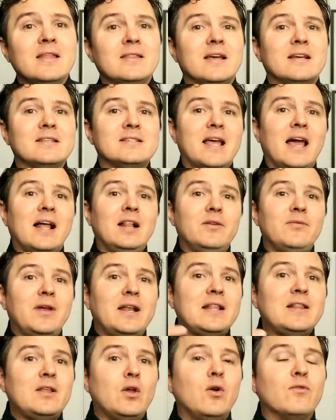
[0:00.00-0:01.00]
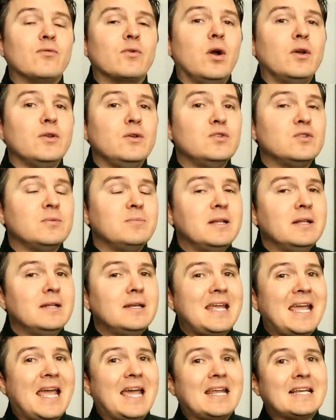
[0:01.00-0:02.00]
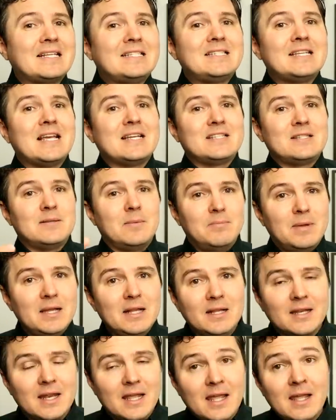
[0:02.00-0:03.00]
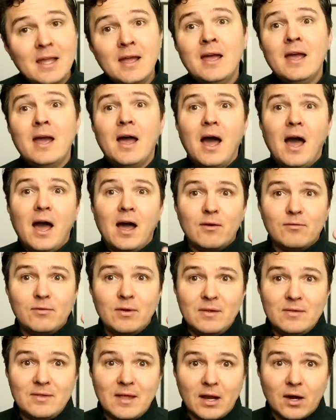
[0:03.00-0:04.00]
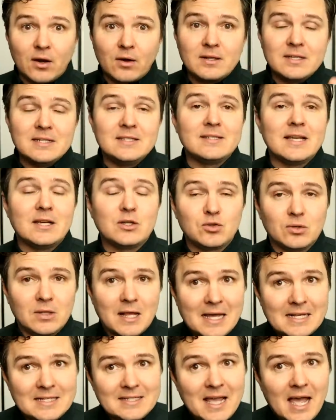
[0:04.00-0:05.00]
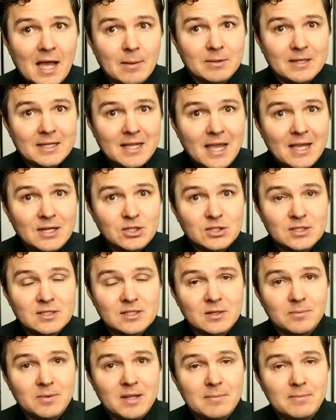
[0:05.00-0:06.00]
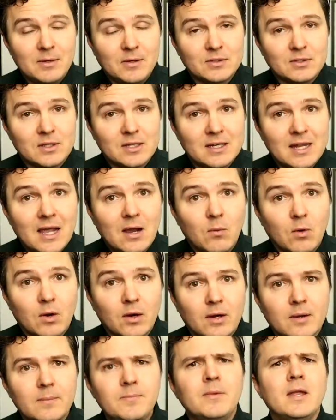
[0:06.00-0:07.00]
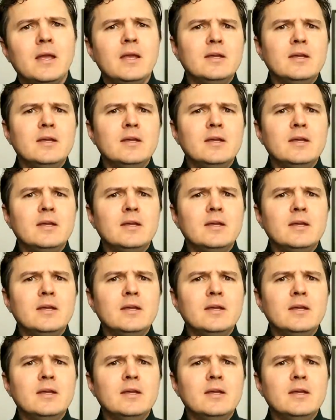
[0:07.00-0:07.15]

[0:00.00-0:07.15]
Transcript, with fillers: thus elevating the overall usability and accessibility of their decentralized applications that are being built on the network.